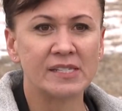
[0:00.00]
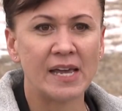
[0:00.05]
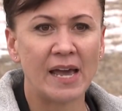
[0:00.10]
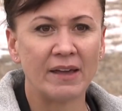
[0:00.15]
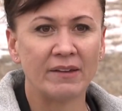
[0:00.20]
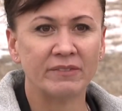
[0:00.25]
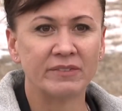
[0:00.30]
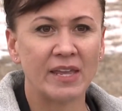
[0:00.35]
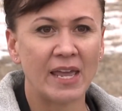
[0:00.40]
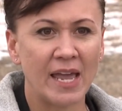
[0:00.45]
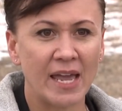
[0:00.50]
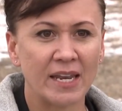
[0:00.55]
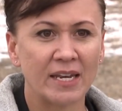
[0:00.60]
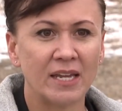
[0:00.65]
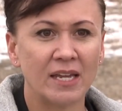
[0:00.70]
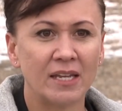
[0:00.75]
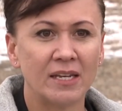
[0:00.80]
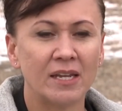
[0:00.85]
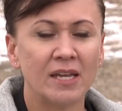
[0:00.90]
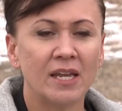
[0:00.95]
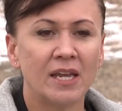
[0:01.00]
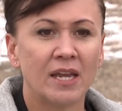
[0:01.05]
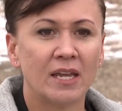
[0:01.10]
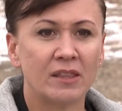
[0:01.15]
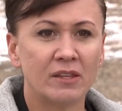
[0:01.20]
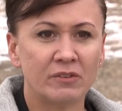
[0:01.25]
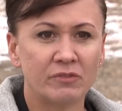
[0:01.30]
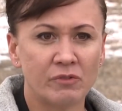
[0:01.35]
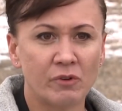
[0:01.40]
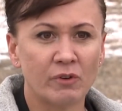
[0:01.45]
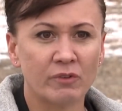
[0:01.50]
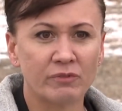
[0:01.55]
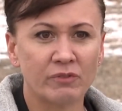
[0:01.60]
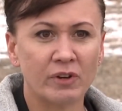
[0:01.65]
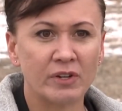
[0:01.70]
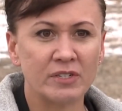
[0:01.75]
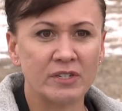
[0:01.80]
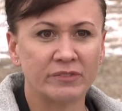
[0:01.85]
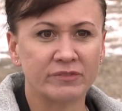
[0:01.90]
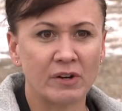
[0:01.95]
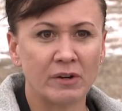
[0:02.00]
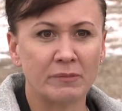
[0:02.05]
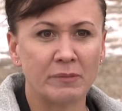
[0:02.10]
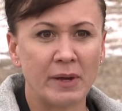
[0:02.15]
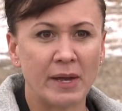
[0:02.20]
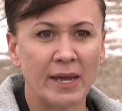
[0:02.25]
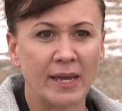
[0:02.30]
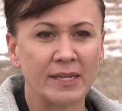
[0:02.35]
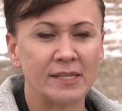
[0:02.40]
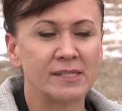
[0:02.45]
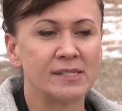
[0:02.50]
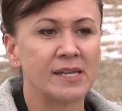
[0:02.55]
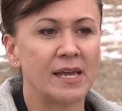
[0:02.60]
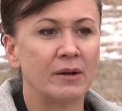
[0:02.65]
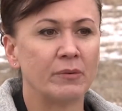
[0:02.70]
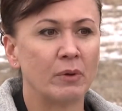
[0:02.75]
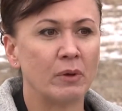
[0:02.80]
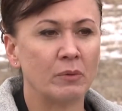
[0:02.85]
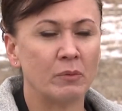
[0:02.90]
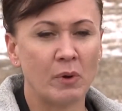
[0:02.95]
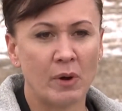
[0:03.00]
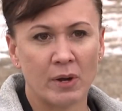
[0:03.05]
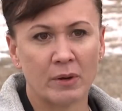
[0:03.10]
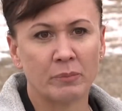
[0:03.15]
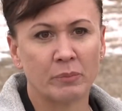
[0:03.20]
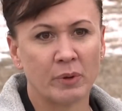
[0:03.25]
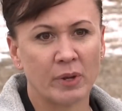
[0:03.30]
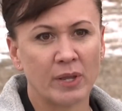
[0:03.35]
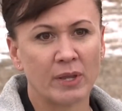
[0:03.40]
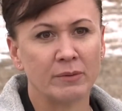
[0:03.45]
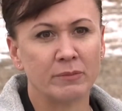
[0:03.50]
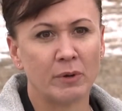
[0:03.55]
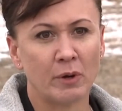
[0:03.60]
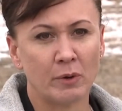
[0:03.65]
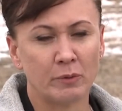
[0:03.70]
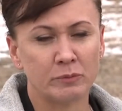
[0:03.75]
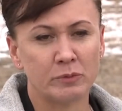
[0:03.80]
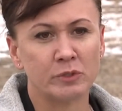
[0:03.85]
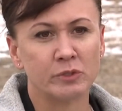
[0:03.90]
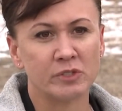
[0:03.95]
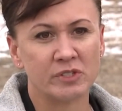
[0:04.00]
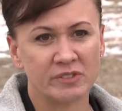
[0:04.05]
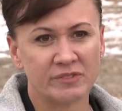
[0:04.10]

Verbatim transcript: have Gannon in the forefront of our minds, and we want to bring him home to his